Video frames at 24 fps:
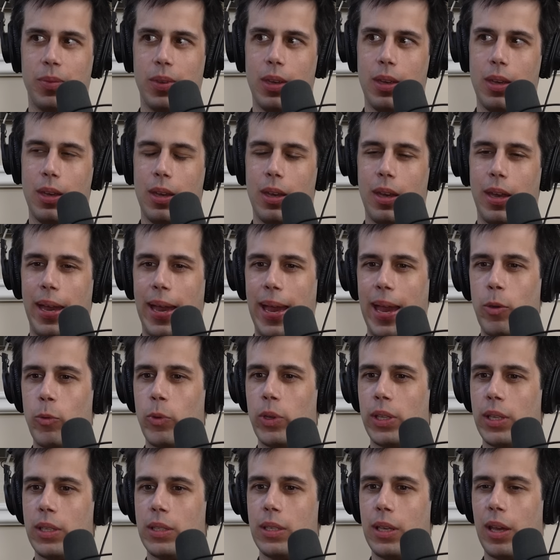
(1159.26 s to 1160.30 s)
Right. I
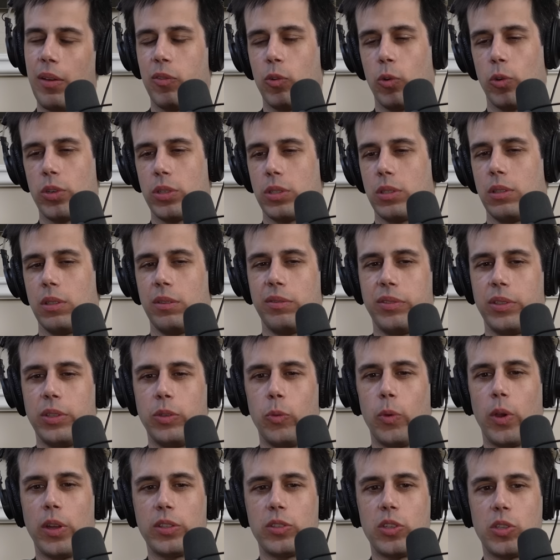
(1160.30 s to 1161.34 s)
really, did. of course, if
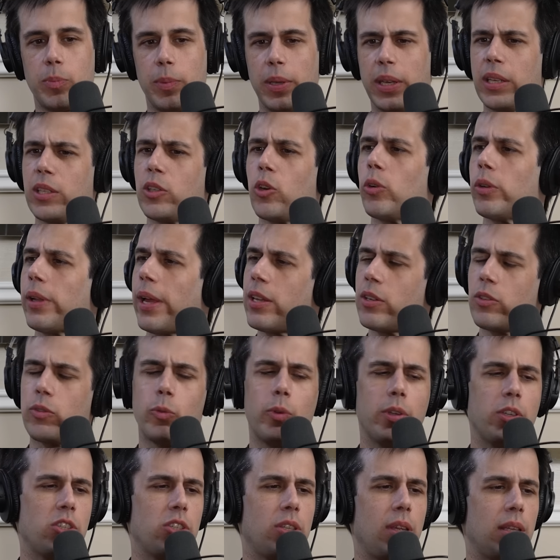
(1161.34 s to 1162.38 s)
you want to speak in your
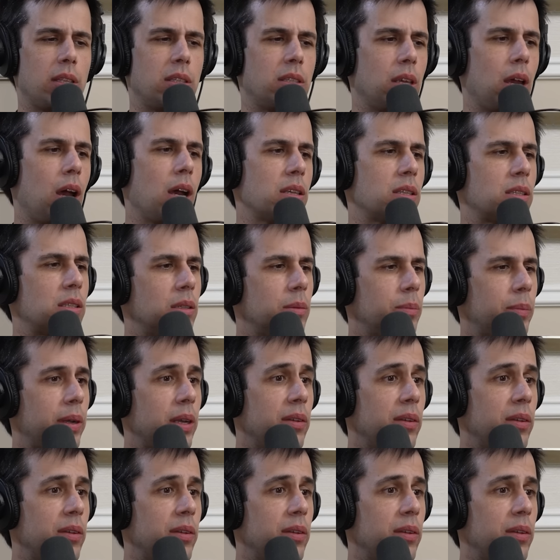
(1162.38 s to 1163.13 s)
language, that's awesome.